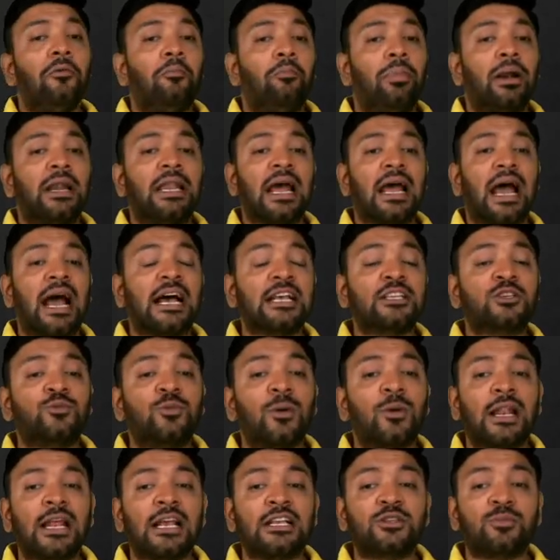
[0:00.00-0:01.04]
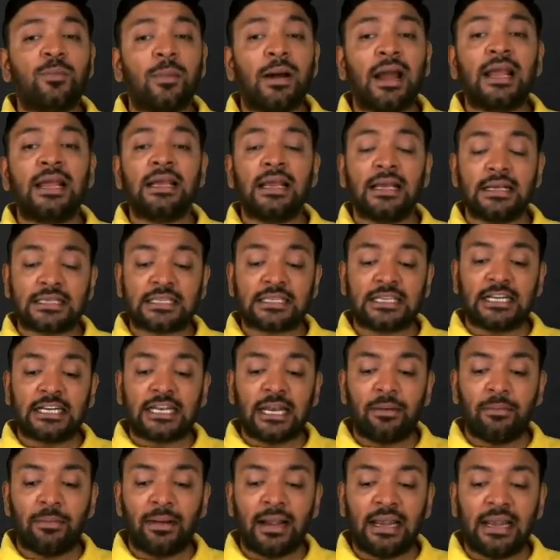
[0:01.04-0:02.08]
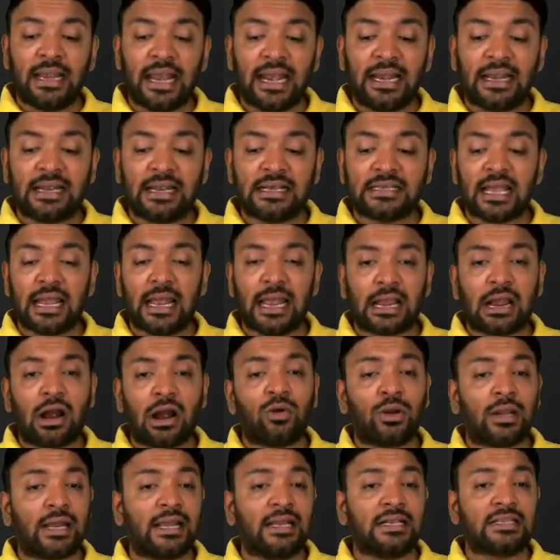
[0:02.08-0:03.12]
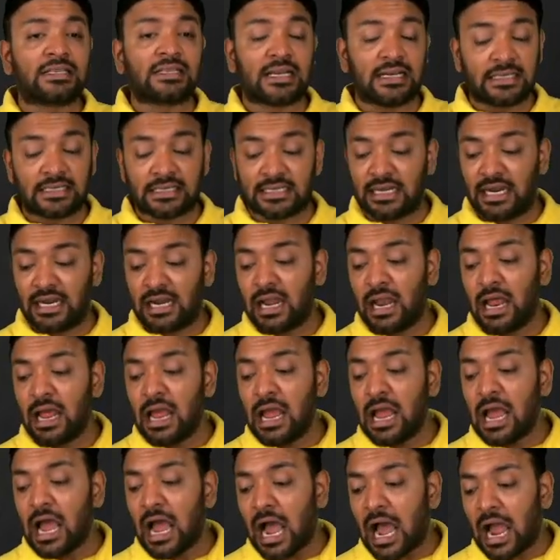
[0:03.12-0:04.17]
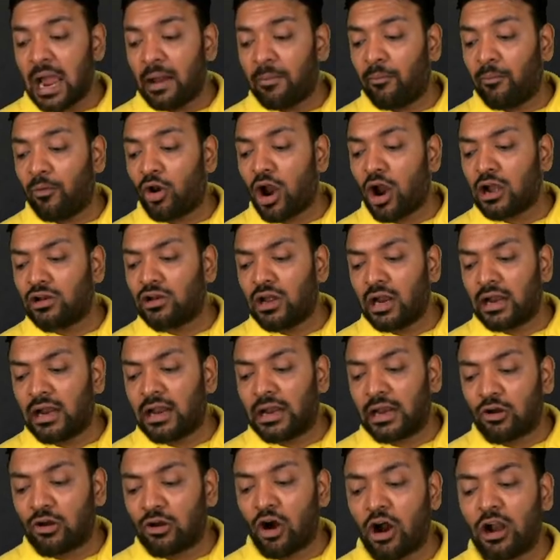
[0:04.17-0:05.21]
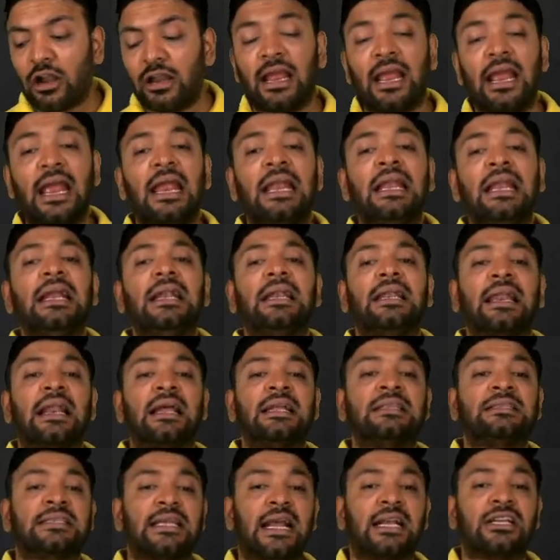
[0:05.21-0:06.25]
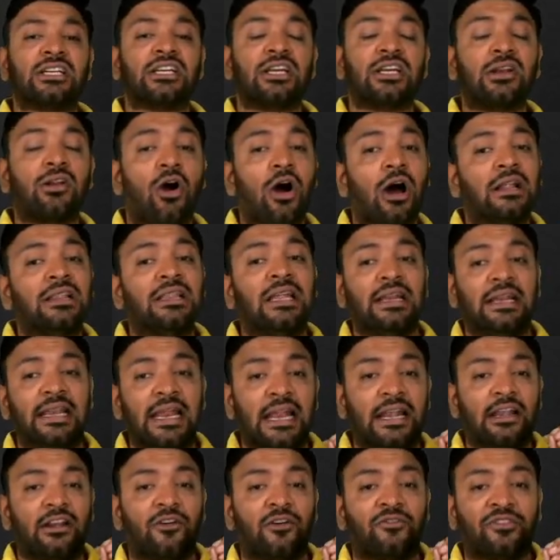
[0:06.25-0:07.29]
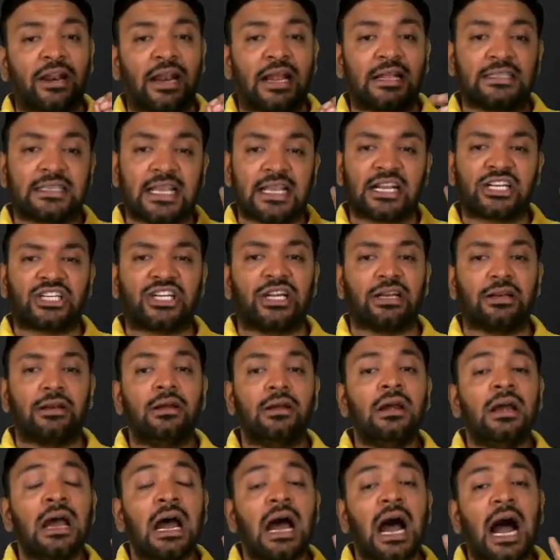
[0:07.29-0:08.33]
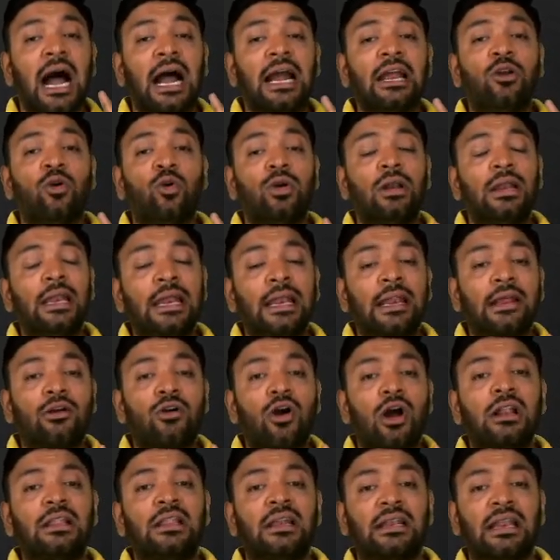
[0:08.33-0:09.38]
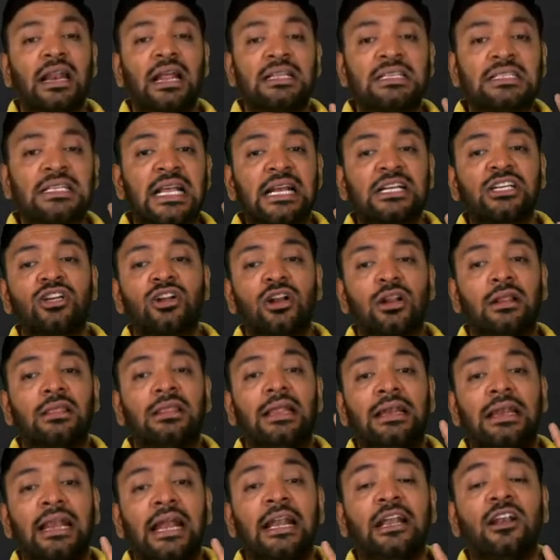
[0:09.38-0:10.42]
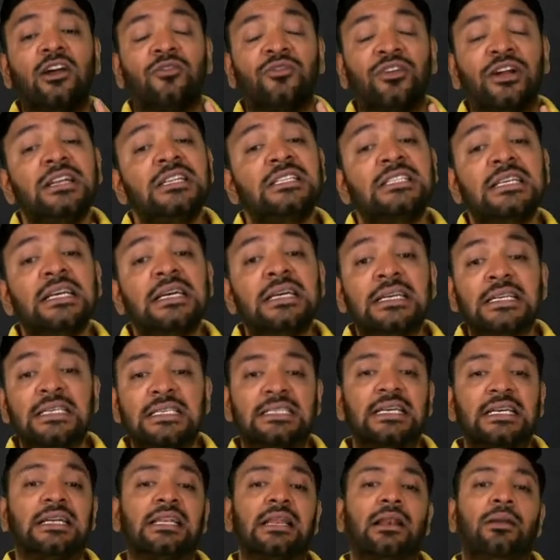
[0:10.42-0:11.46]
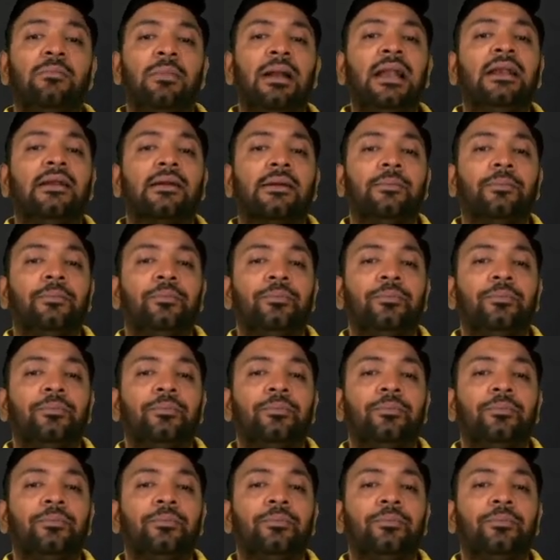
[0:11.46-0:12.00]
But as far as my settlement date is accounting is concerned, I'm not going to record any transaction on the date of transaction. I'll only record the transaction on the date of its settlement.